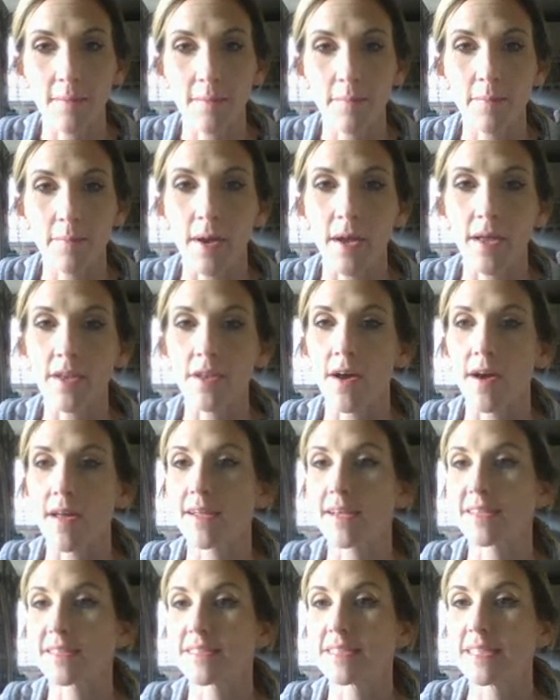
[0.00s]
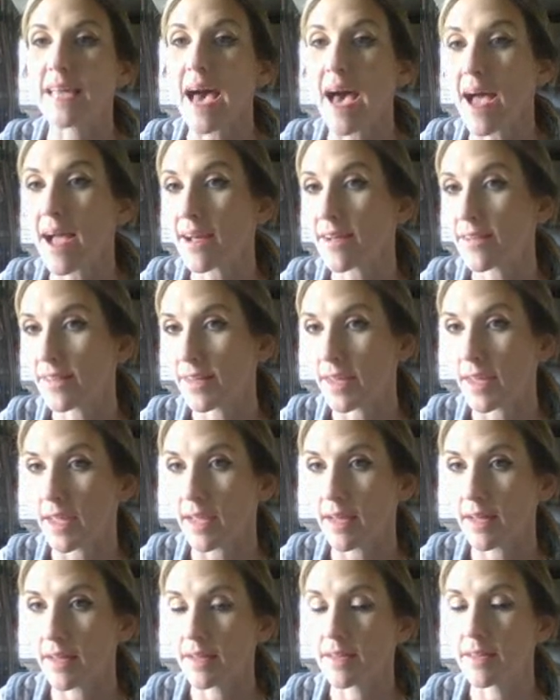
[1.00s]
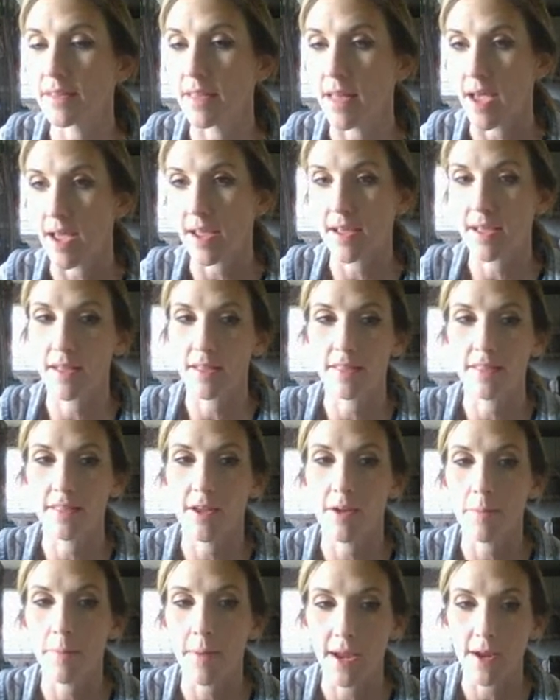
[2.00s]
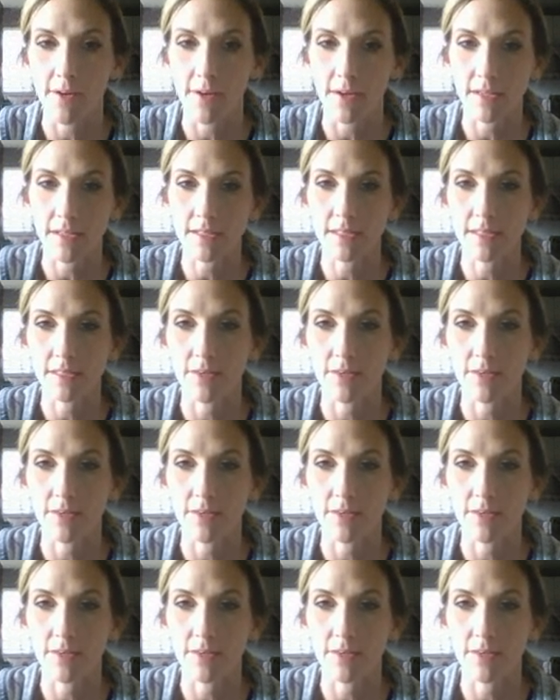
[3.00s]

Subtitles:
but not exactly like their parents.